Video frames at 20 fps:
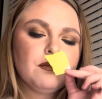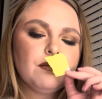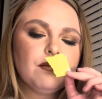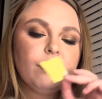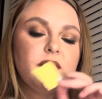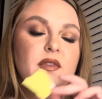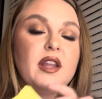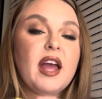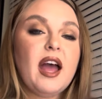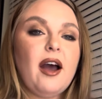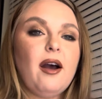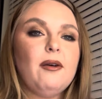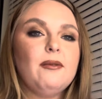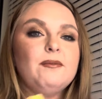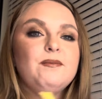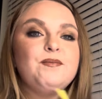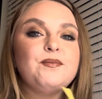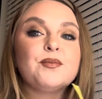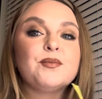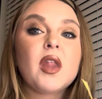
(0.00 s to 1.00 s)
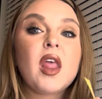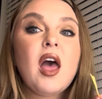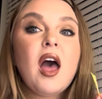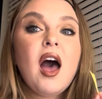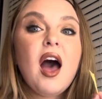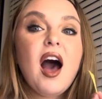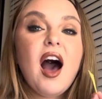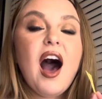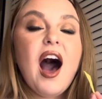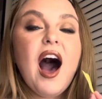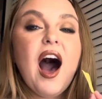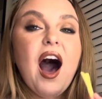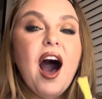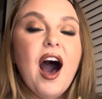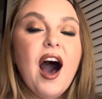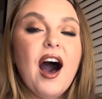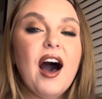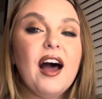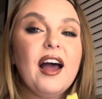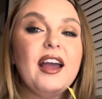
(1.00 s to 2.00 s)
Now,
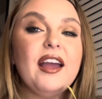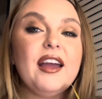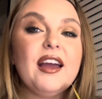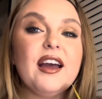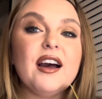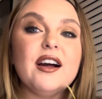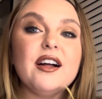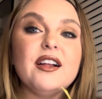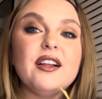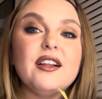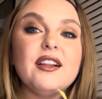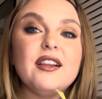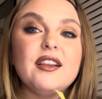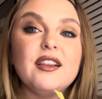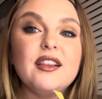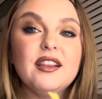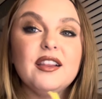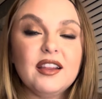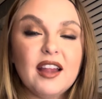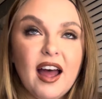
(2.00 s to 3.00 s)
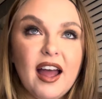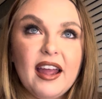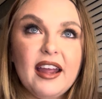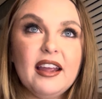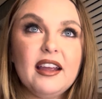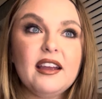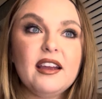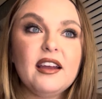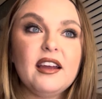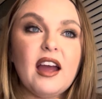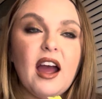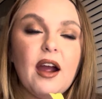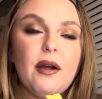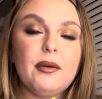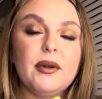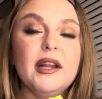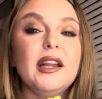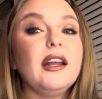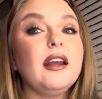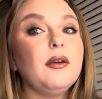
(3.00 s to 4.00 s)
I
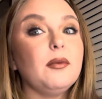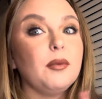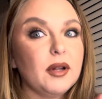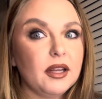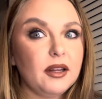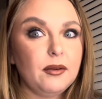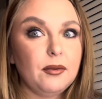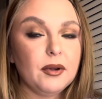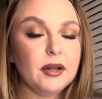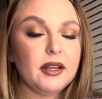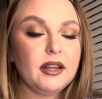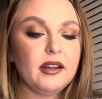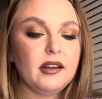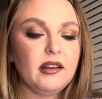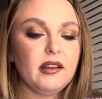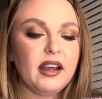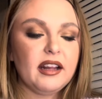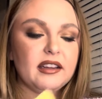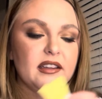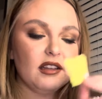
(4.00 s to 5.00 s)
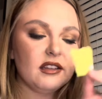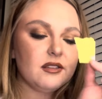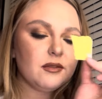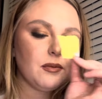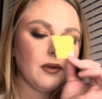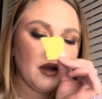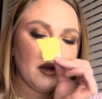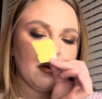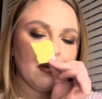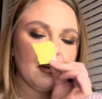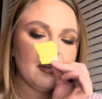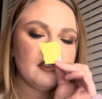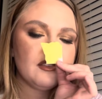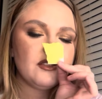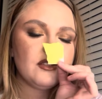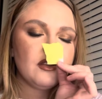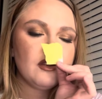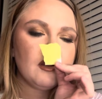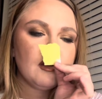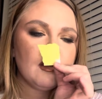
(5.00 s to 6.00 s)
really, really, really like this fragrance.